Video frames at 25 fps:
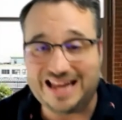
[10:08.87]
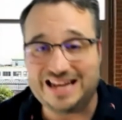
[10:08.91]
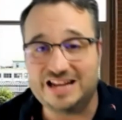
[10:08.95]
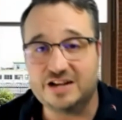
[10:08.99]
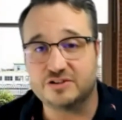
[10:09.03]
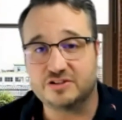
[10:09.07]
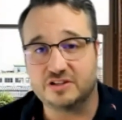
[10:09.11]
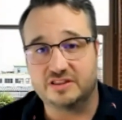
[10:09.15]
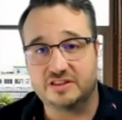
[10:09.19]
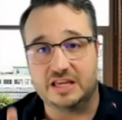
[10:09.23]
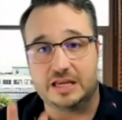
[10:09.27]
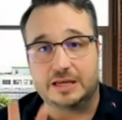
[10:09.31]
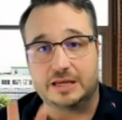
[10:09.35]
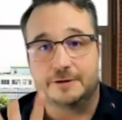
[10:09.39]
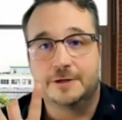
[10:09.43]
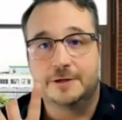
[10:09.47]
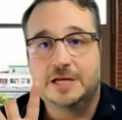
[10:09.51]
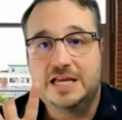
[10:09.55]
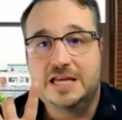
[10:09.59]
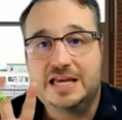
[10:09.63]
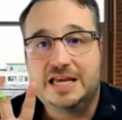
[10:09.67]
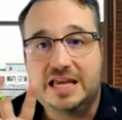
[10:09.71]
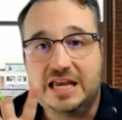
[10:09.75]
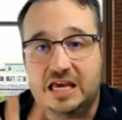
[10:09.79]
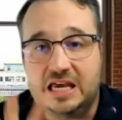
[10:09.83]
And here's the thing,
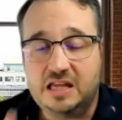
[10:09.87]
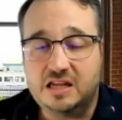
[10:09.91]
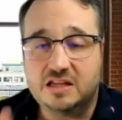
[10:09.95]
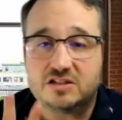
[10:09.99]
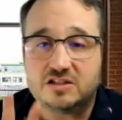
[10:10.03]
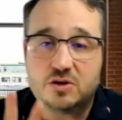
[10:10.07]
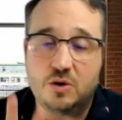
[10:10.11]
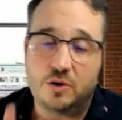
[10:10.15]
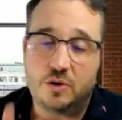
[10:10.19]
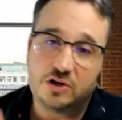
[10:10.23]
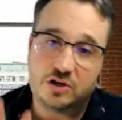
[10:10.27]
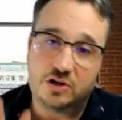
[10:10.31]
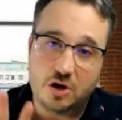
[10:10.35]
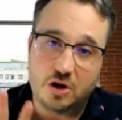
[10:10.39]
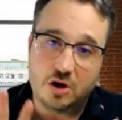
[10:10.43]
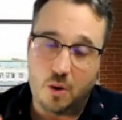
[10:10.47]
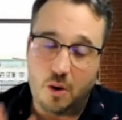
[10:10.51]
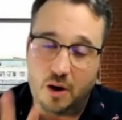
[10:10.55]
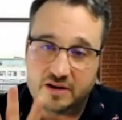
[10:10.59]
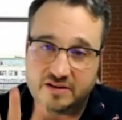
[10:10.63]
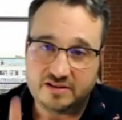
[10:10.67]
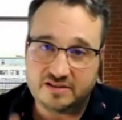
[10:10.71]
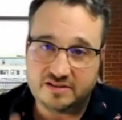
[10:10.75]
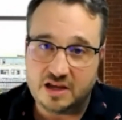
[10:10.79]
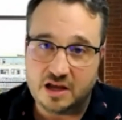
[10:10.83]
it is going to
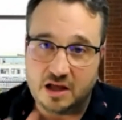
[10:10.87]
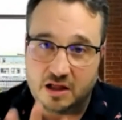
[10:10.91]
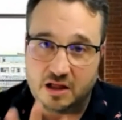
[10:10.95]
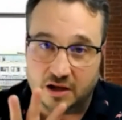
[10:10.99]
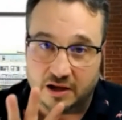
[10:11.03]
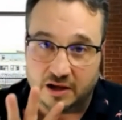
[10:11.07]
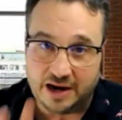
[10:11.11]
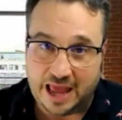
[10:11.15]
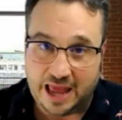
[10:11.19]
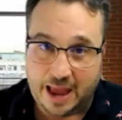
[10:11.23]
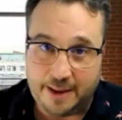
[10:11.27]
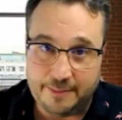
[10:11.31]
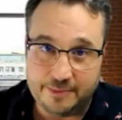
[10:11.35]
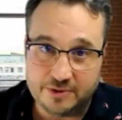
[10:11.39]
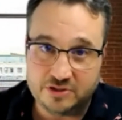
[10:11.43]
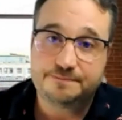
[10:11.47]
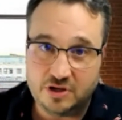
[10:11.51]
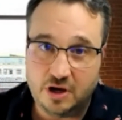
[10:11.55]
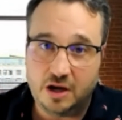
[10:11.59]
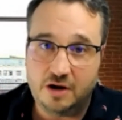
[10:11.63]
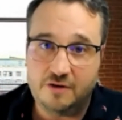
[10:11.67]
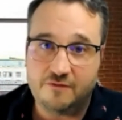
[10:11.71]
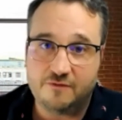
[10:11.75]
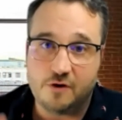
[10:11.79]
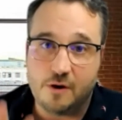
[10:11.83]
go on sale on
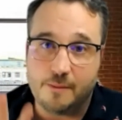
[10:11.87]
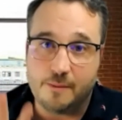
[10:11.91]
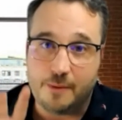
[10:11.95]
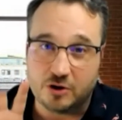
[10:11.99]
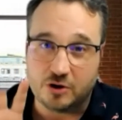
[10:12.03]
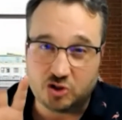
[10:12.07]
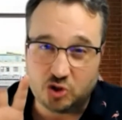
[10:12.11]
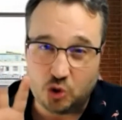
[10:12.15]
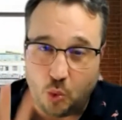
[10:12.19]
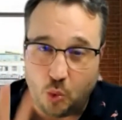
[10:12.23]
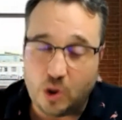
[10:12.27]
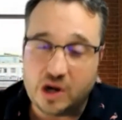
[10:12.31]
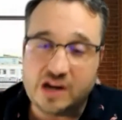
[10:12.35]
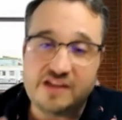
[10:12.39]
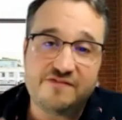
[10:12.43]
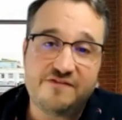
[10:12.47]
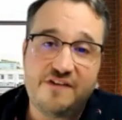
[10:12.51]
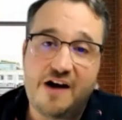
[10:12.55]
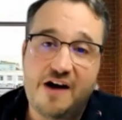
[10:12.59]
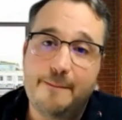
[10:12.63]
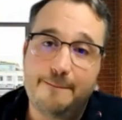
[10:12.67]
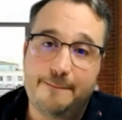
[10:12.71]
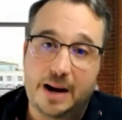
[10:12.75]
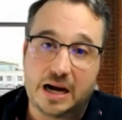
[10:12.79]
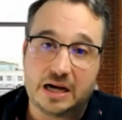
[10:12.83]
Amazon for about
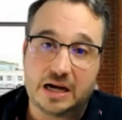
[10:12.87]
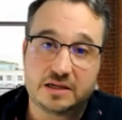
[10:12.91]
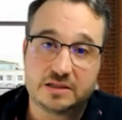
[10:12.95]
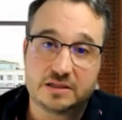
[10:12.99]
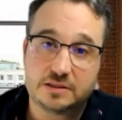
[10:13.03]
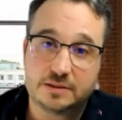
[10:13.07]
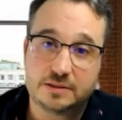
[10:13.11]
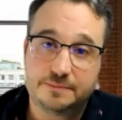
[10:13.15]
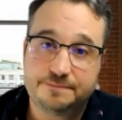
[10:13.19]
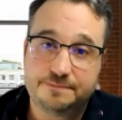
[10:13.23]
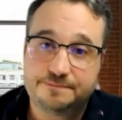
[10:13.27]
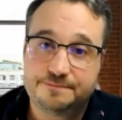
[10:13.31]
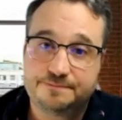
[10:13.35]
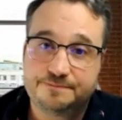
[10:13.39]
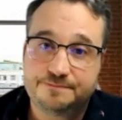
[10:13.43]
25 bucks.